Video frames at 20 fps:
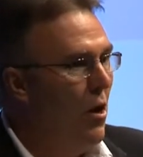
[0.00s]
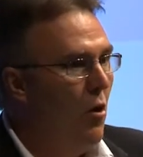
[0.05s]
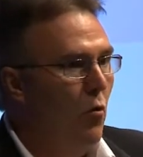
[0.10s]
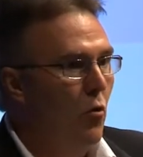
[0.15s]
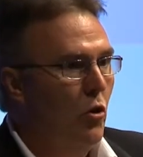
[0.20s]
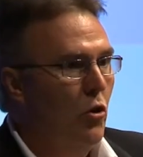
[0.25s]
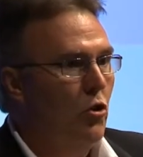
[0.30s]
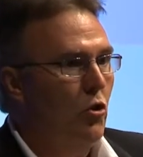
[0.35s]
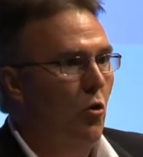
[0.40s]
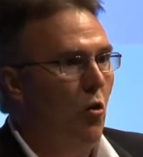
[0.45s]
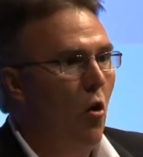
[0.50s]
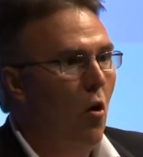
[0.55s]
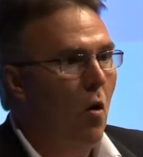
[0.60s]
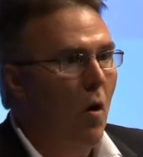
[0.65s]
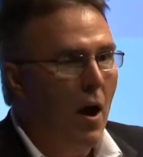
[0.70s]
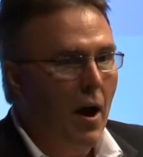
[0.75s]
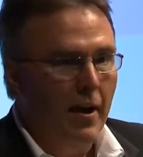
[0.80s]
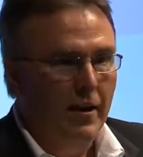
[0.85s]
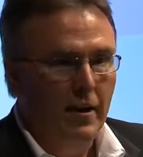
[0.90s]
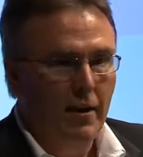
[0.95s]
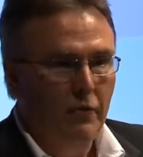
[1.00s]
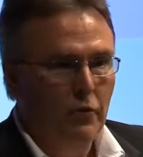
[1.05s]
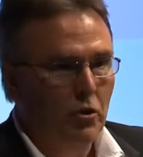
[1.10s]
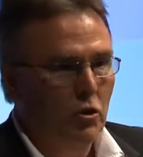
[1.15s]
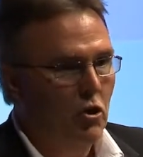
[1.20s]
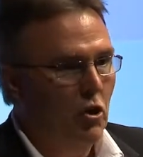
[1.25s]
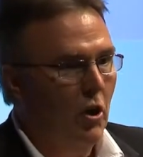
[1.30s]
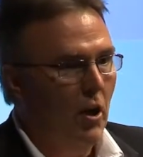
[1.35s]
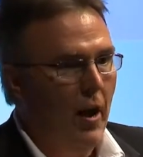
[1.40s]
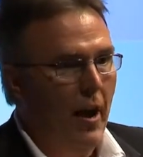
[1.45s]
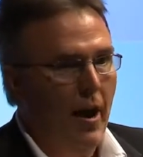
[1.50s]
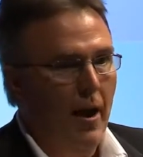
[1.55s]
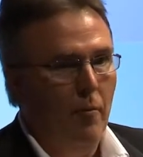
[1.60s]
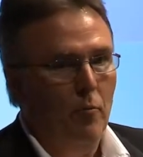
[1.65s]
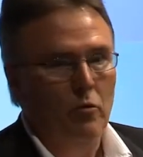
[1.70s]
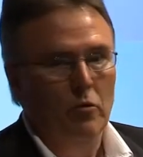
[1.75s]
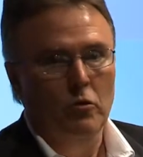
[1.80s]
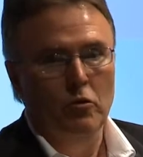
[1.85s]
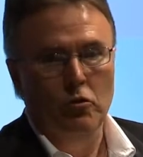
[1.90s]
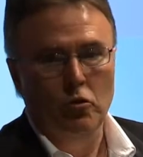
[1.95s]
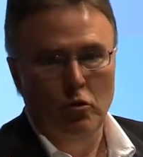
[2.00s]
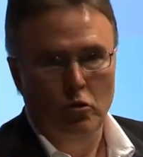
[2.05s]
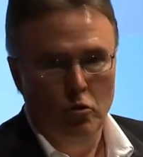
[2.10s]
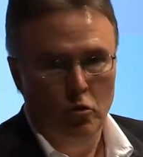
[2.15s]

which are all high-definition cameras,